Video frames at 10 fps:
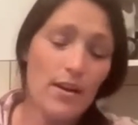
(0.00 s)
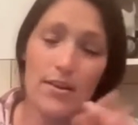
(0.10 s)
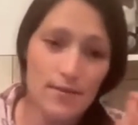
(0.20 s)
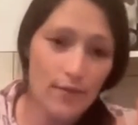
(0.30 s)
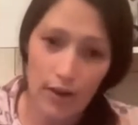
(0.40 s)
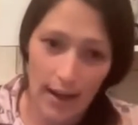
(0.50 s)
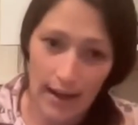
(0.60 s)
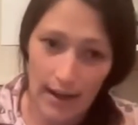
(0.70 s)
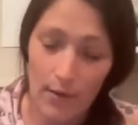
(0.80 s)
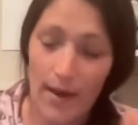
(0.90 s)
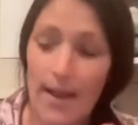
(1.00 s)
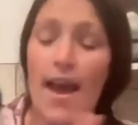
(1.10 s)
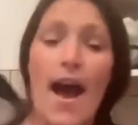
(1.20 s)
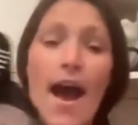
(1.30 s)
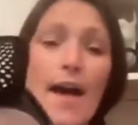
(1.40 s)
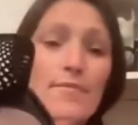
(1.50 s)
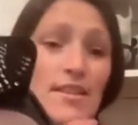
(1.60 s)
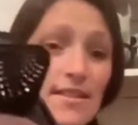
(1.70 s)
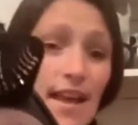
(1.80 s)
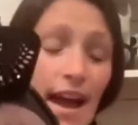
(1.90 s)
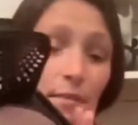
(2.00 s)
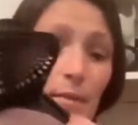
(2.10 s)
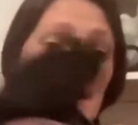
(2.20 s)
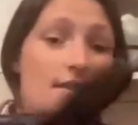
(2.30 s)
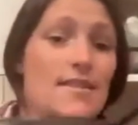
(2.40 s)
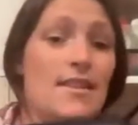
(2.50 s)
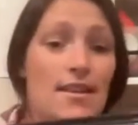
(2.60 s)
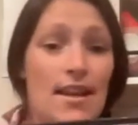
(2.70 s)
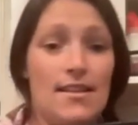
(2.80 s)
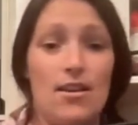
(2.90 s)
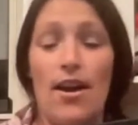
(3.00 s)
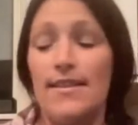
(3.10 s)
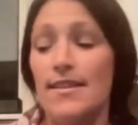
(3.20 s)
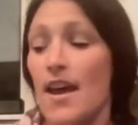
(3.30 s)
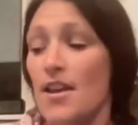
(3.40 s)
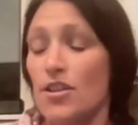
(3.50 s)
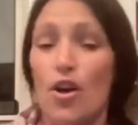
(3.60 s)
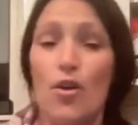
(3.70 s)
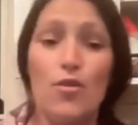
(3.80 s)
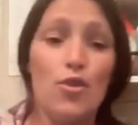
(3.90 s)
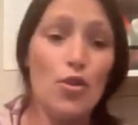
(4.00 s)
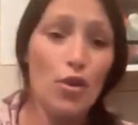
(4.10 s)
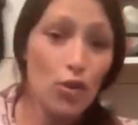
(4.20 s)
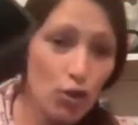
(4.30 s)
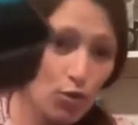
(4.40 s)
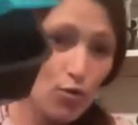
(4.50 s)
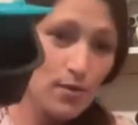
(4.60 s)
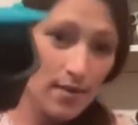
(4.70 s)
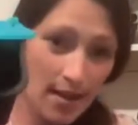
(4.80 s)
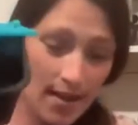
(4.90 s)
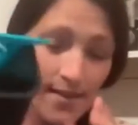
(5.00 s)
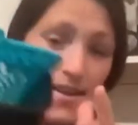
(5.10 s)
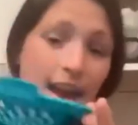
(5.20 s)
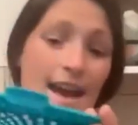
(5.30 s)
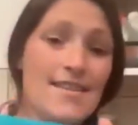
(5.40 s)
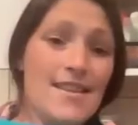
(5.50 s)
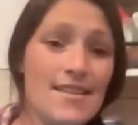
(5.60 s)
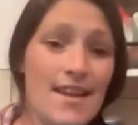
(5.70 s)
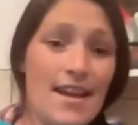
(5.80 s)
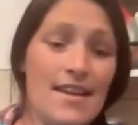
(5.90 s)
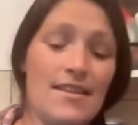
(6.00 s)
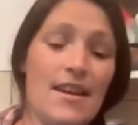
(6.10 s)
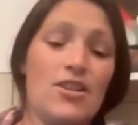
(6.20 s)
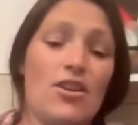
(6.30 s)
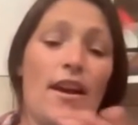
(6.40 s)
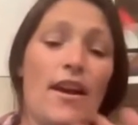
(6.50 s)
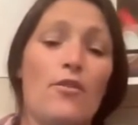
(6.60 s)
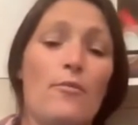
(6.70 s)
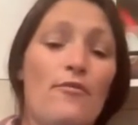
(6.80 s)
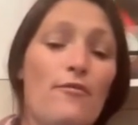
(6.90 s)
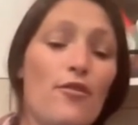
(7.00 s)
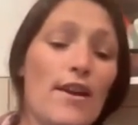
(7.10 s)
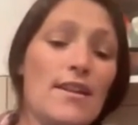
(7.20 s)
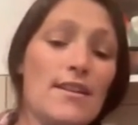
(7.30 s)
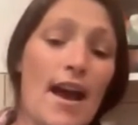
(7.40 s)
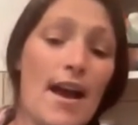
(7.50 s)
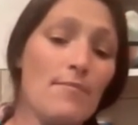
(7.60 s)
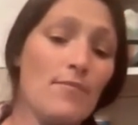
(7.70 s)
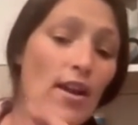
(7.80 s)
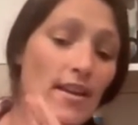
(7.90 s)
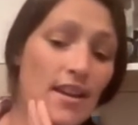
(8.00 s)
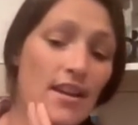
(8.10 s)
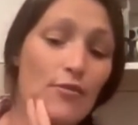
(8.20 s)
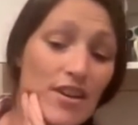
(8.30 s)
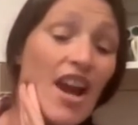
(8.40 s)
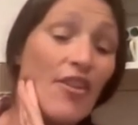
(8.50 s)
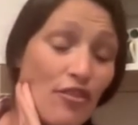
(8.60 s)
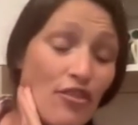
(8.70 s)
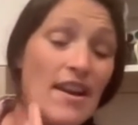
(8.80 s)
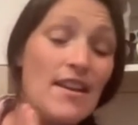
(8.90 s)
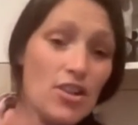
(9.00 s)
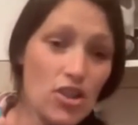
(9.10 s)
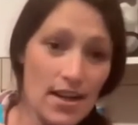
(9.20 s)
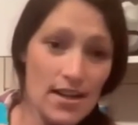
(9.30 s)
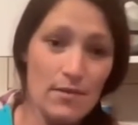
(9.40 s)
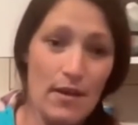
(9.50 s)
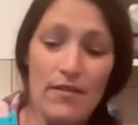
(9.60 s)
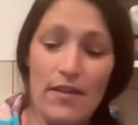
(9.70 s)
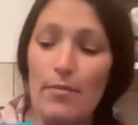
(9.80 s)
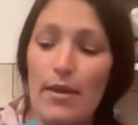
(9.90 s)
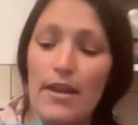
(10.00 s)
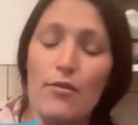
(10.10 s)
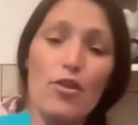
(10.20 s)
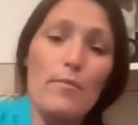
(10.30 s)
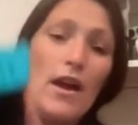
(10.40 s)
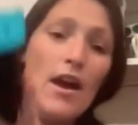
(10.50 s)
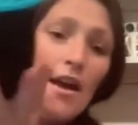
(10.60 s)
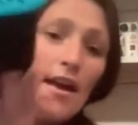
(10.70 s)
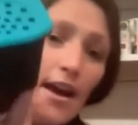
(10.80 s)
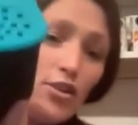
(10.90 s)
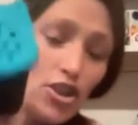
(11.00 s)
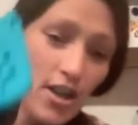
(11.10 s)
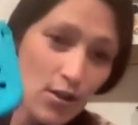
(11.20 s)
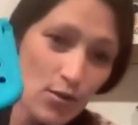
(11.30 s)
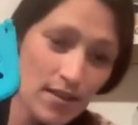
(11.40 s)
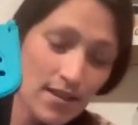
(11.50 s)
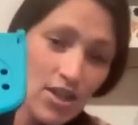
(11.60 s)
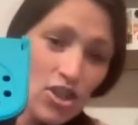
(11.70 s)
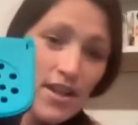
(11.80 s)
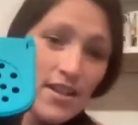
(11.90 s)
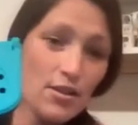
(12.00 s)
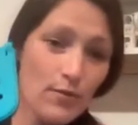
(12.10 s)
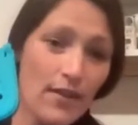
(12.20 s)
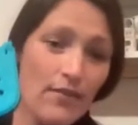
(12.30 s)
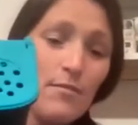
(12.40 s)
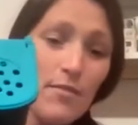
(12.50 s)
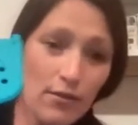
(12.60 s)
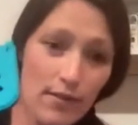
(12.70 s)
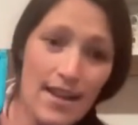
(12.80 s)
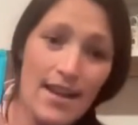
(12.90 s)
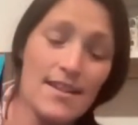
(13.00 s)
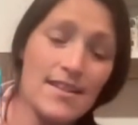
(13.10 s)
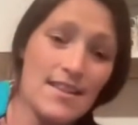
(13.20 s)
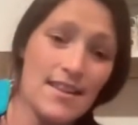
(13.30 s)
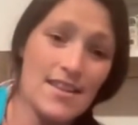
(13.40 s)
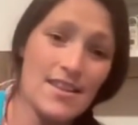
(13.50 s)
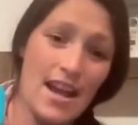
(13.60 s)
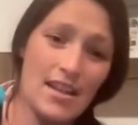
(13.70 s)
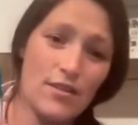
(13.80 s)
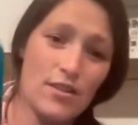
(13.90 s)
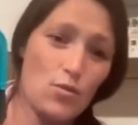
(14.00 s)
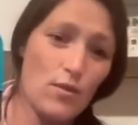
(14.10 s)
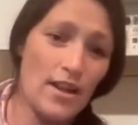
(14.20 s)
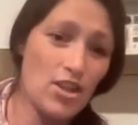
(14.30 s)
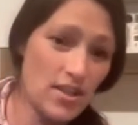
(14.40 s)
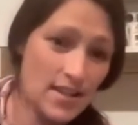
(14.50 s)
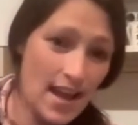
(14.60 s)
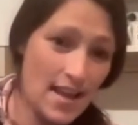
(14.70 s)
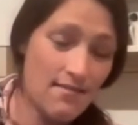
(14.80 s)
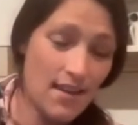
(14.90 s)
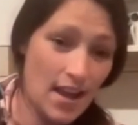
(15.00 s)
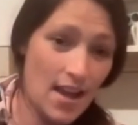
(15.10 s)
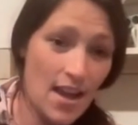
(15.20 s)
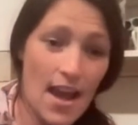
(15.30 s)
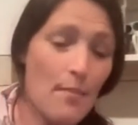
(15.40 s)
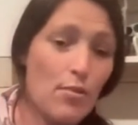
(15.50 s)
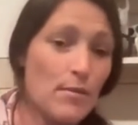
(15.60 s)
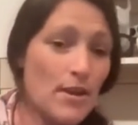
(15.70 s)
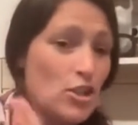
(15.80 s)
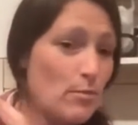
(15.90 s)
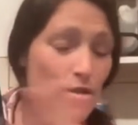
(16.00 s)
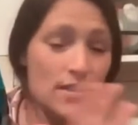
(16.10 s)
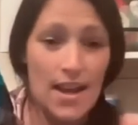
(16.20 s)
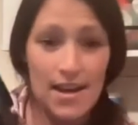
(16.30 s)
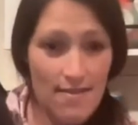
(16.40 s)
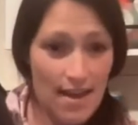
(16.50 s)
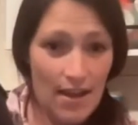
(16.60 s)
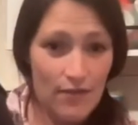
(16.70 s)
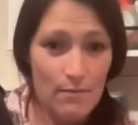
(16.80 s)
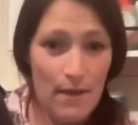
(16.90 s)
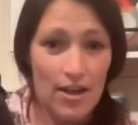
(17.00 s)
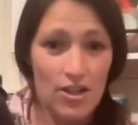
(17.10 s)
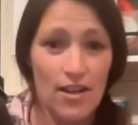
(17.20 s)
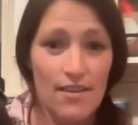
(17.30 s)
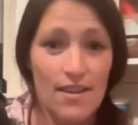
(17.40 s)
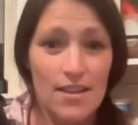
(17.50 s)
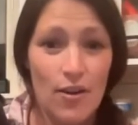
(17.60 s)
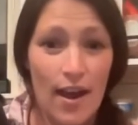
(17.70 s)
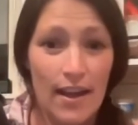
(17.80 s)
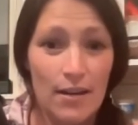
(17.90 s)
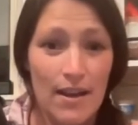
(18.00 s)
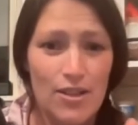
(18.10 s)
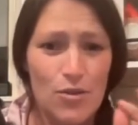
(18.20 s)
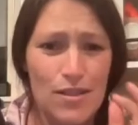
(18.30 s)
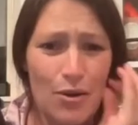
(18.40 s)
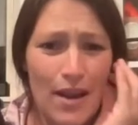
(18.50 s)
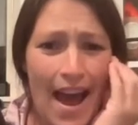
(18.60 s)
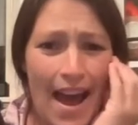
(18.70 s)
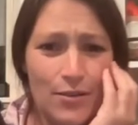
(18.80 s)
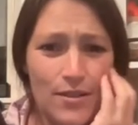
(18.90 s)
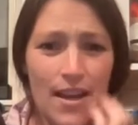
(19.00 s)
I was very young anyway. So this is the onion mate. This is the next size. So you can use this as a snacking station. I got a friend, I didn't get a friend shared into my VIP group how she uses these. She has 3 of them, 3 kids, and their snacks for school lunches are in there. And pretty much she puts it in and they have to manage it. There's no onion mates, all sold out.